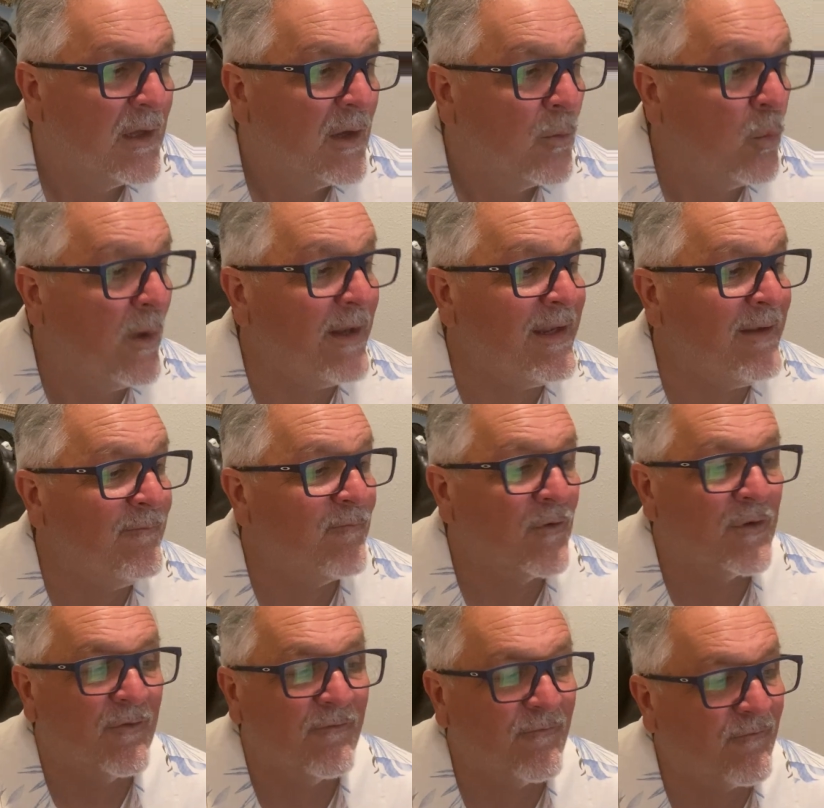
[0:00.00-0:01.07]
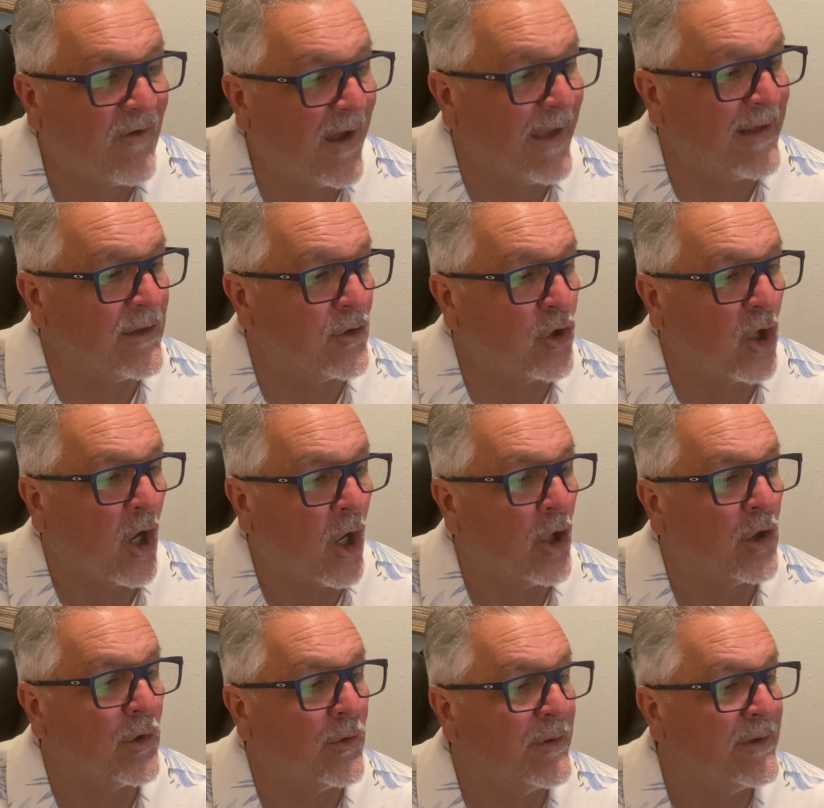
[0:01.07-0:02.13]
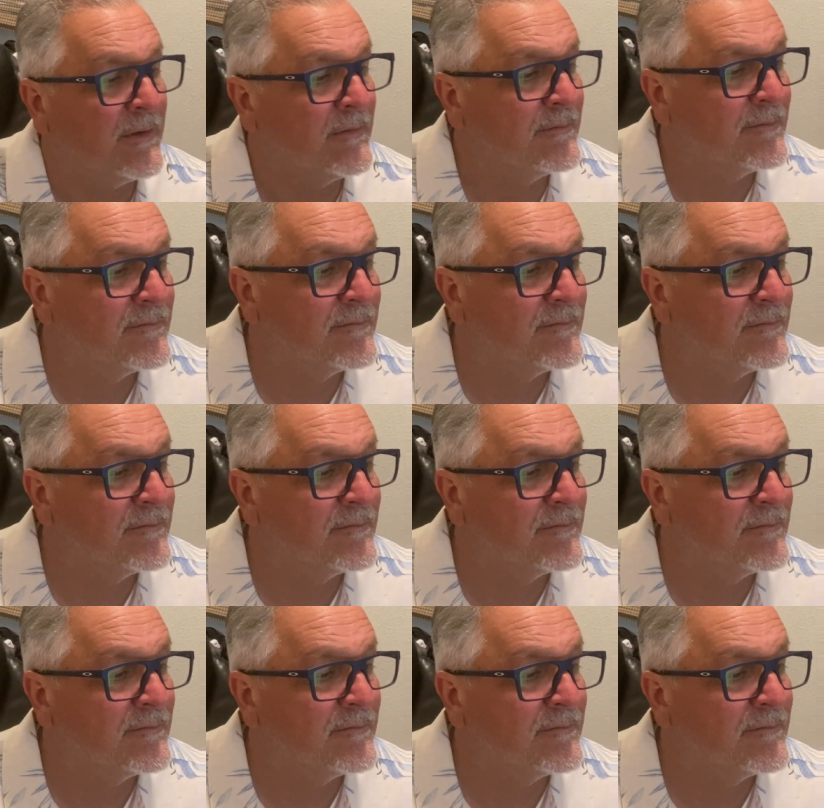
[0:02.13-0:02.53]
waiting for the final conquering.